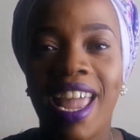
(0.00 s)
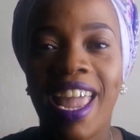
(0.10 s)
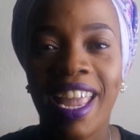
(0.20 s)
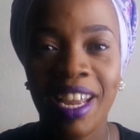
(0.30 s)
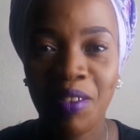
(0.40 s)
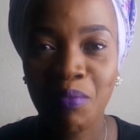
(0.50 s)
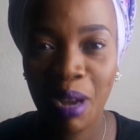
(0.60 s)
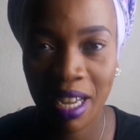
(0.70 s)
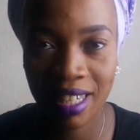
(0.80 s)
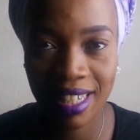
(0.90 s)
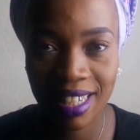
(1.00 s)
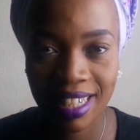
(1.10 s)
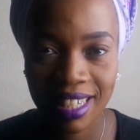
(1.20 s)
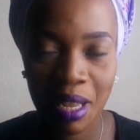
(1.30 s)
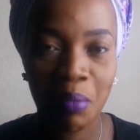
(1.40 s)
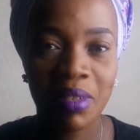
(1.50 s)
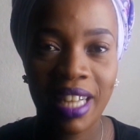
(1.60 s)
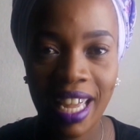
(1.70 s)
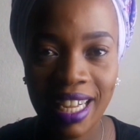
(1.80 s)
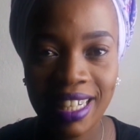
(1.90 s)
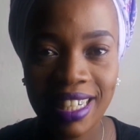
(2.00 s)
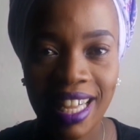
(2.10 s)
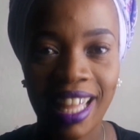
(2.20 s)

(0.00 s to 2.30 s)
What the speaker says: 8 months, some days,